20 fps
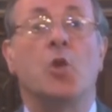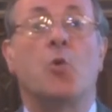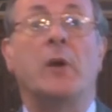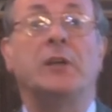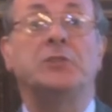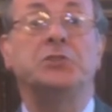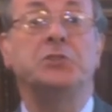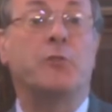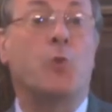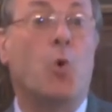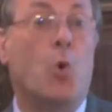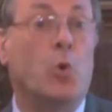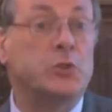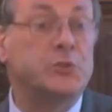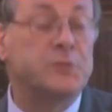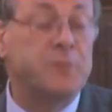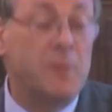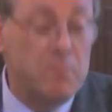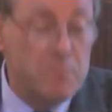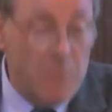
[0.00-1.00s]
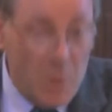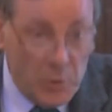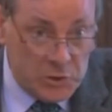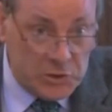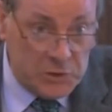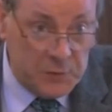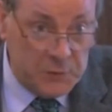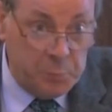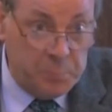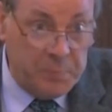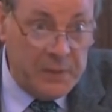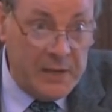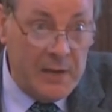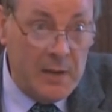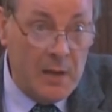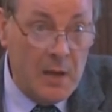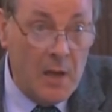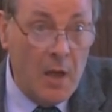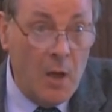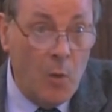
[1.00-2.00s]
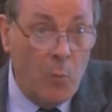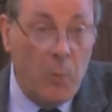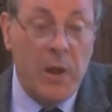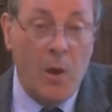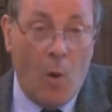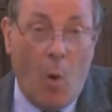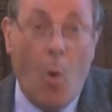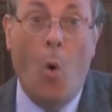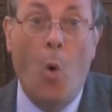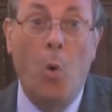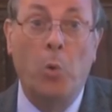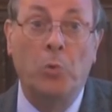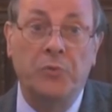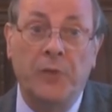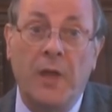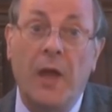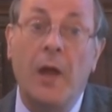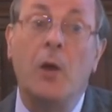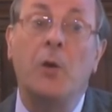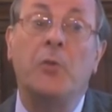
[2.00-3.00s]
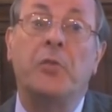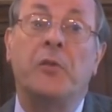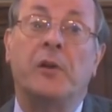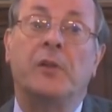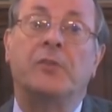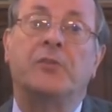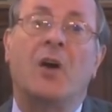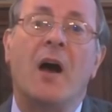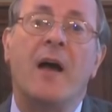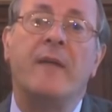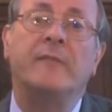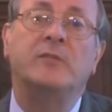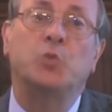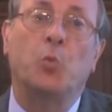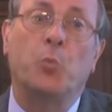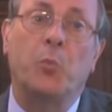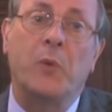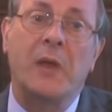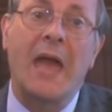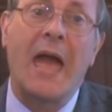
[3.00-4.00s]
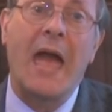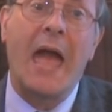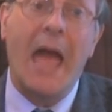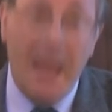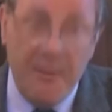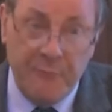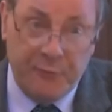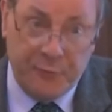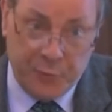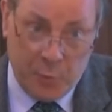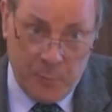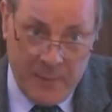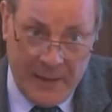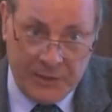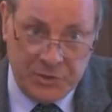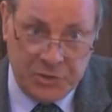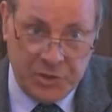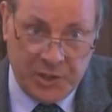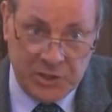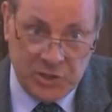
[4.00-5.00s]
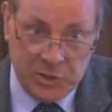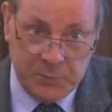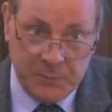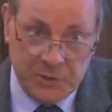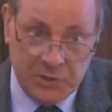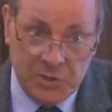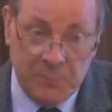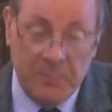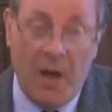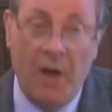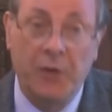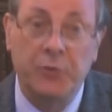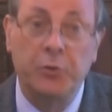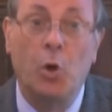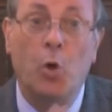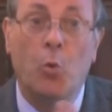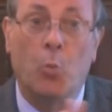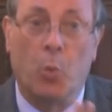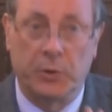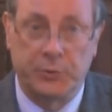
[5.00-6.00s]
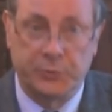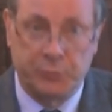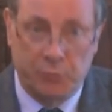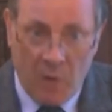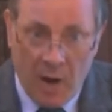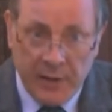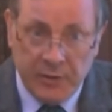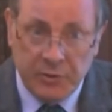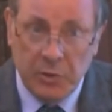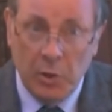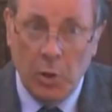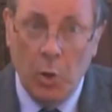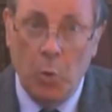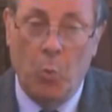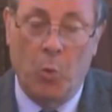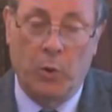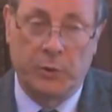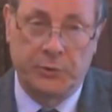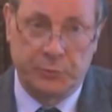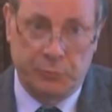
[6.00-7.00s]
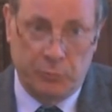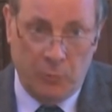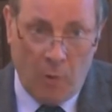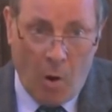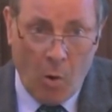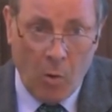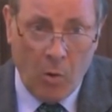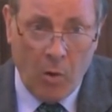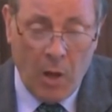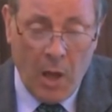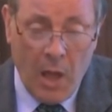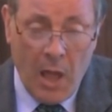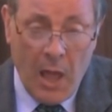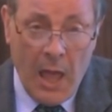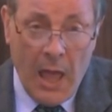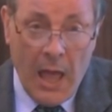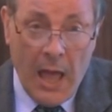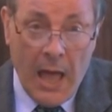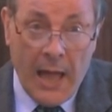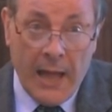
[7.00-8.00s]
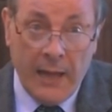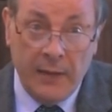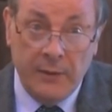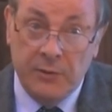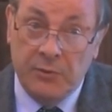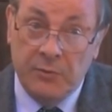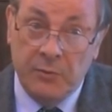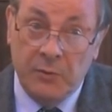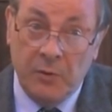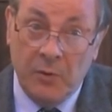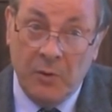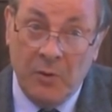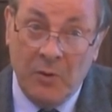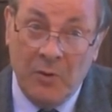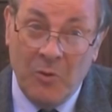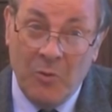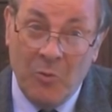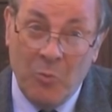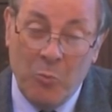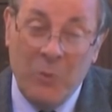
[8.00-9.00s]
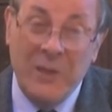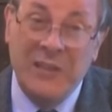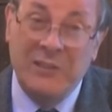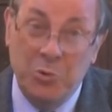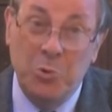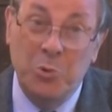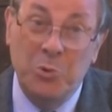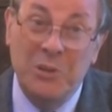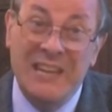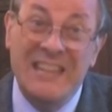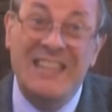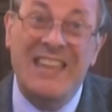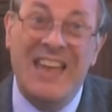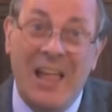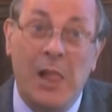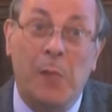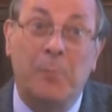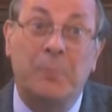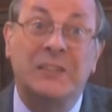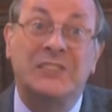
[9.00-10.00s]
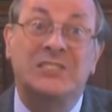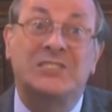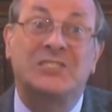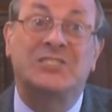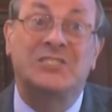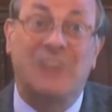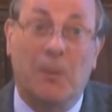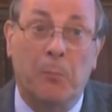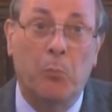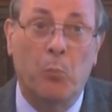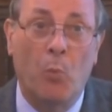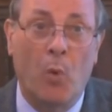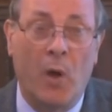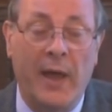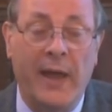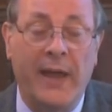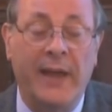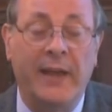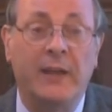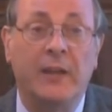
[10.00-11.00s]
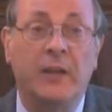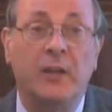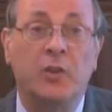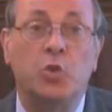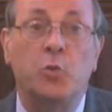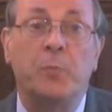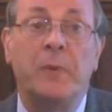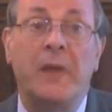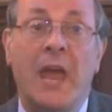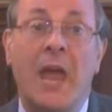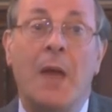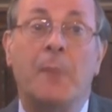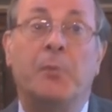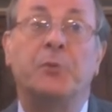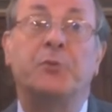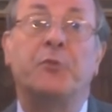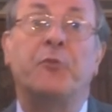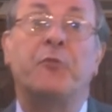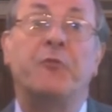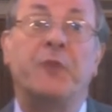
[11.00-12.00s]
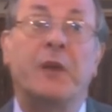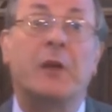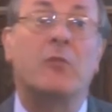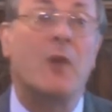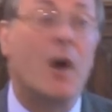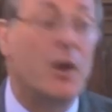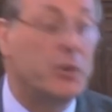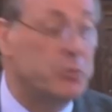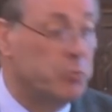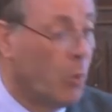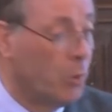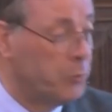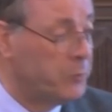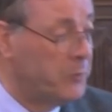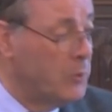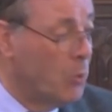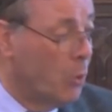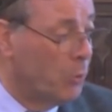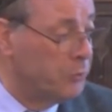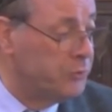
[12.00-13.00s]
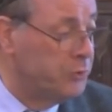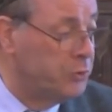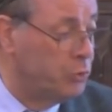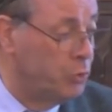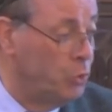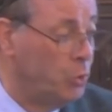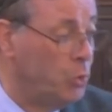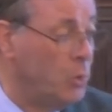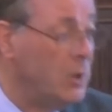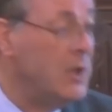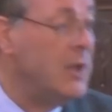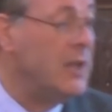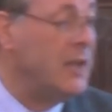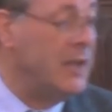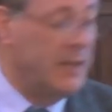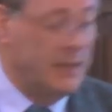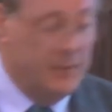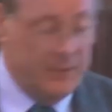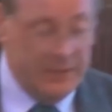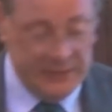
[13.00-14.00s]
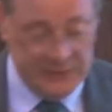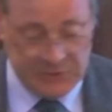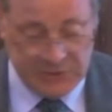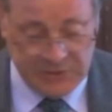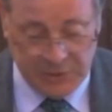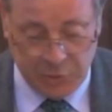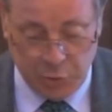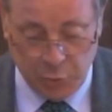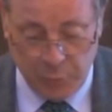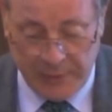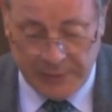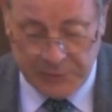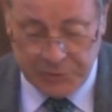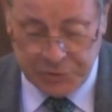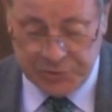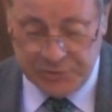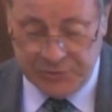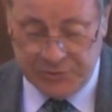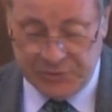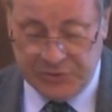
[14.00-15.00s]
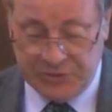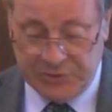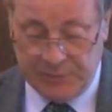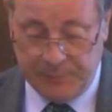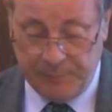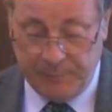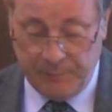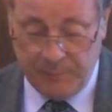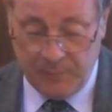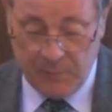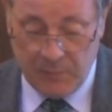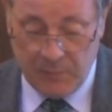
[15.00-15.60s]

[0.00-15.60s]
The question, of course, from most of us would be we all know there are times when we have to make judgments about what's right, what's wrong, and we do need help in some way to be able to figure out what we ought to do in these situations.